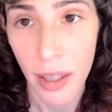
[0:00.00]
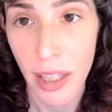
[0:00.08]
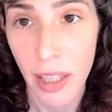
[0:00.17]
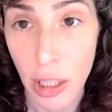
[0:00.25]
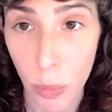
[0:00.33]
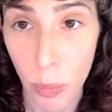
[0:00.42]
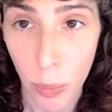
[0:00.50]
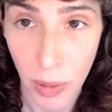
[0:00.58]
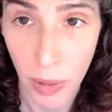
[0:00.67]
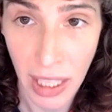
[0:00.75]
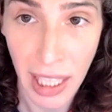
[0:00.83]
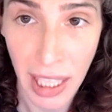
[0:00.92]

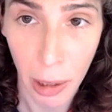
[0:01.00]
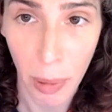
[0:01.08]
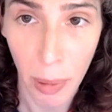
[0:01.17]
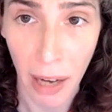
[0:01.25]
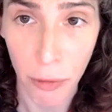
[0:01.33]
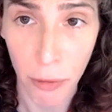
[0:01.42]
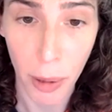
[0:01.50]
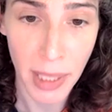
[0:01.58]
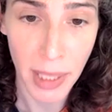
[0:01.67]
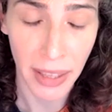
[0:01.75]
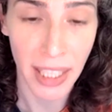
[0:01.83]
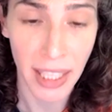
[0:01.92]
these gig
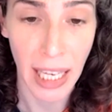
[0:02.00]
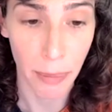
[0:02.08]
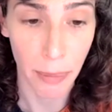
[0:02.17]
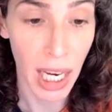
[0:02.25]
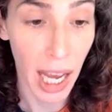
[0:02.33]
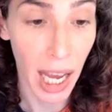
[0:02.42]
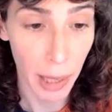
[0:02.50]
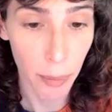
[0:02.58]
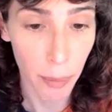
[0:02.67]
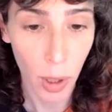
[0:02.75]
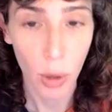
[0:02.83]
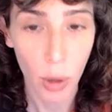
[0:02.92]
platforms at the same
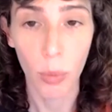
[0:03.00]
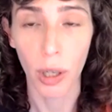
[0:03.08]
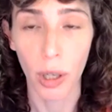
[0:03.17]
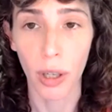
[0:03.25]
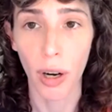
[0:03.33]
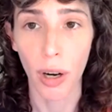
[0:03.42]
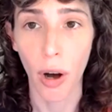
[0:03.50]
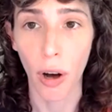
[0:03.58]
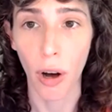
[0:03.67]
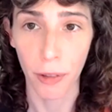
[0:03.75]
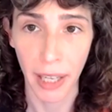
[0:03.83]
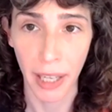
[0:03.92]
time were
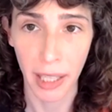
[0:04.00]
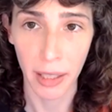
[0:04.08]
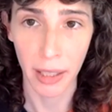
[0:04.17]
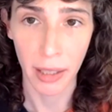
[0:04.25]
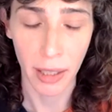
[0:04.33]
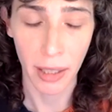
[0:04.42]
offering